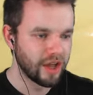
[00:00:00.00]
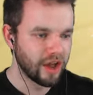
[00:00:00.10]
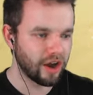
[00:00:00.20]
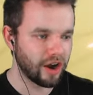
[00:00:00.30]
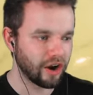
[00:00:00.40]

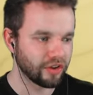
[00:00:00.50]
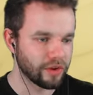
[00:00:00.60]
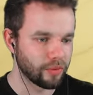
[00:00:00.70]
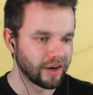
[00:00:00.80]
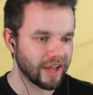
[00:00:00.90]
Oh,
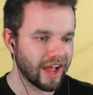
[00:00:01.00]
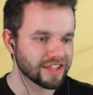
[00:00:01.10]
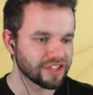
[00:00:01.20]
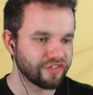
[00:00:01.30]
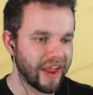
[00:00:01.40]
they weren't
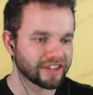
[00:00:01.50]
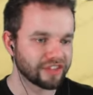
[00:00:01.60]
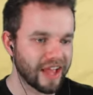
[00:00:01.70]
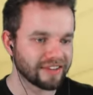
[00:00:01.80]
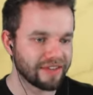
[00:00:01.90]
as
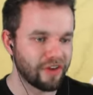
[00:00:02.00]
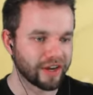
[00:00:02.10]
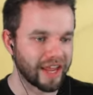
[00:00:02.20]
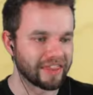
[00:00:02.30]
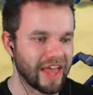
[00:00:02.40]
effective that time.
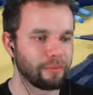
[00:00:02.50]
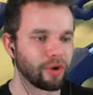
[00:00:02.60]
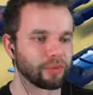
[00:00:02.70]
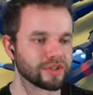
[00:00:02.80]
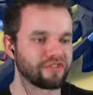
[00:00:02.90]
Okay, that
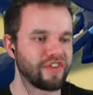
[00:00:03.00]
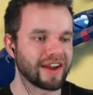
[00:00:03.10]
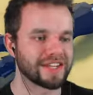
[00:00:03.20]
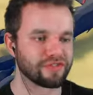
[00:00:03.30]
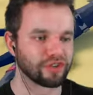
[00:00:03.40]
one was
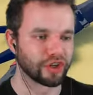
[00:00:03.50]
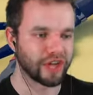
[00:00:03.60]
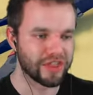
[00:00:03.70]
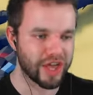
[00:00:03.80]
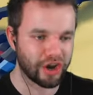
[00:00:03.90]
effective. Look
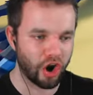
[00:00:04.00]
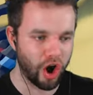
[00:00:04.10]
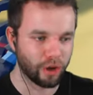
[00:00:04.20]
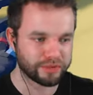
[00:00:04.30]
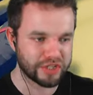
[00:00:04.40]
at their
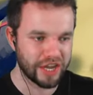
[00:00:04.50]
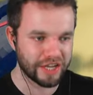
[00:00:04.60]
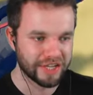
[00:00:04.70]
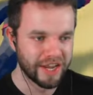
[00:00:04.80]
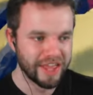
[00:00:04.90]

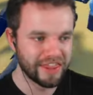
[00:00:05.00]
corpses.